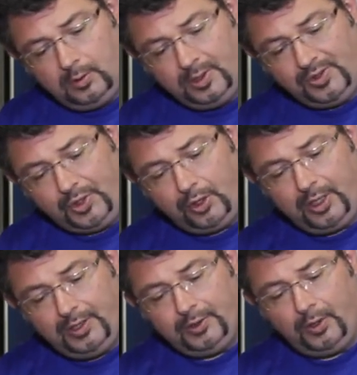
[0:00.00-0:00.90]
insert
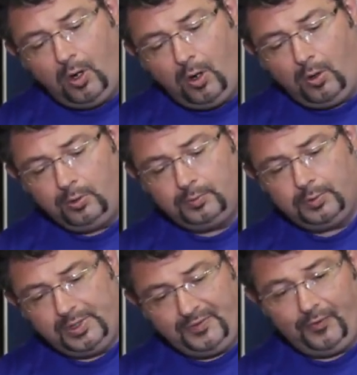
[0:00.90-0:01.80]
it into the hole
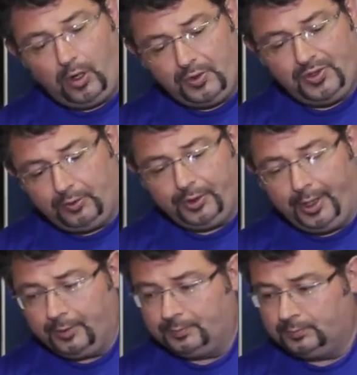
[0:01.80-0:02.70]
as far as it'll
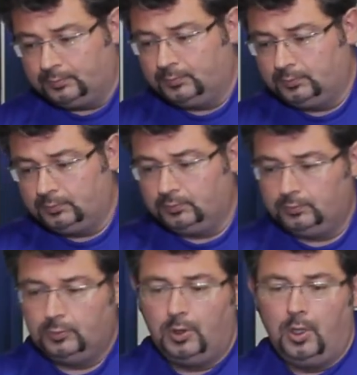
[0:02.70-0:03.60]
go.
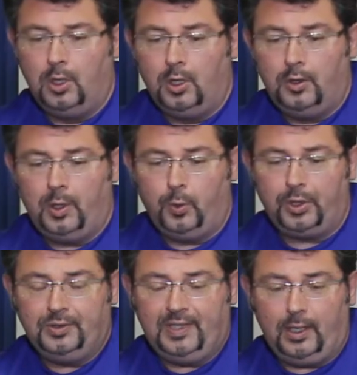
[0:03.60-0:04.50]
Then we're
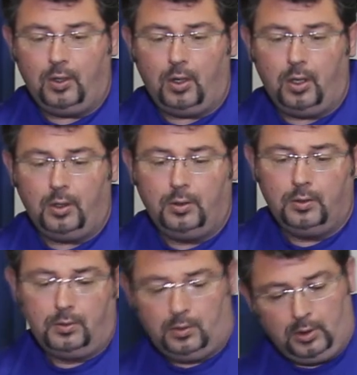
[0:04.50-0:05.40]
going to take our
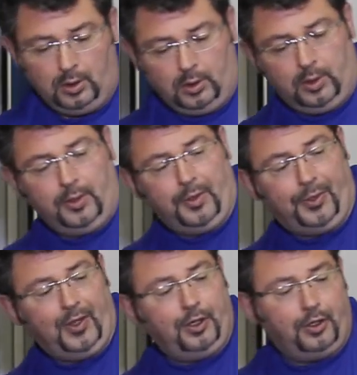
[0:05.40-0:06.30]

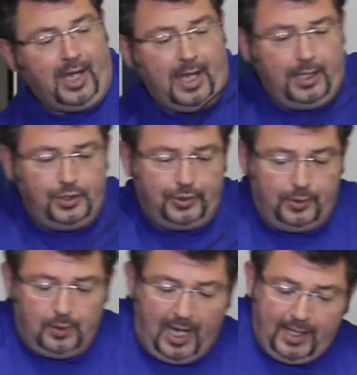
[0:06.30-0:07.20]
thinner gauged
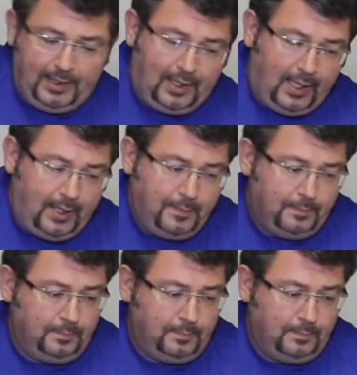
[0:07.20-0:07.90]
Allen key